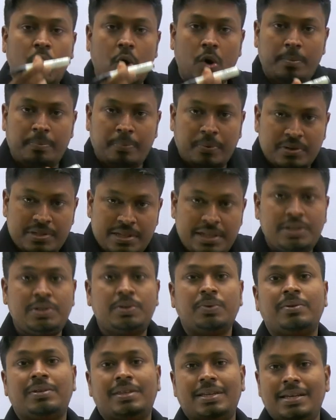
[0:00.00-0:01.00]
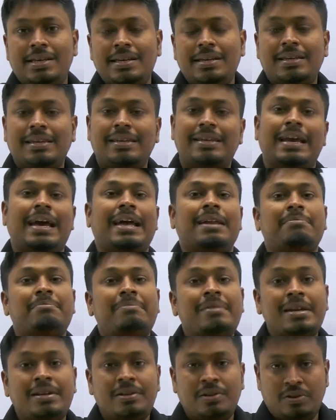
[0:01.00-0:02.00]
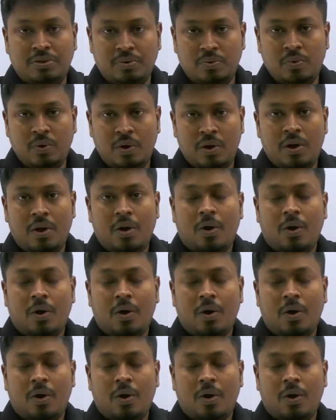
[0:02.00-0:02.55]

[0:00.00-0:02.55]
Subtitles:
opposite to 3 can be 2,